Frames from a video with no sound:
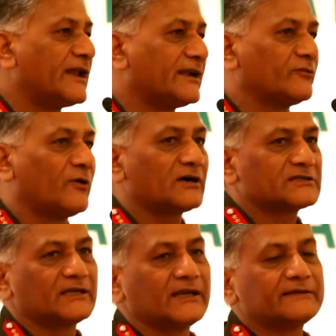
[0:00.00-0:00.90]

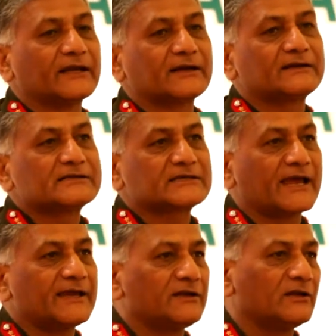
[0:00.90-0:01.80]
networks that are
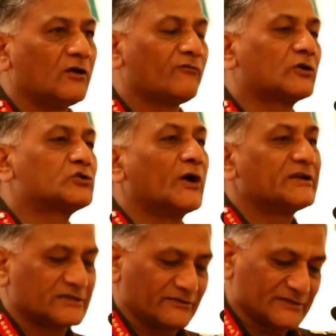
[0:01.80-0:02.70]
designed for joint
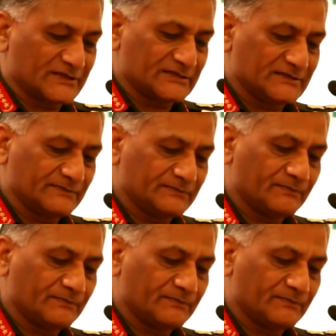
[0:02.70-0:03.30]
services.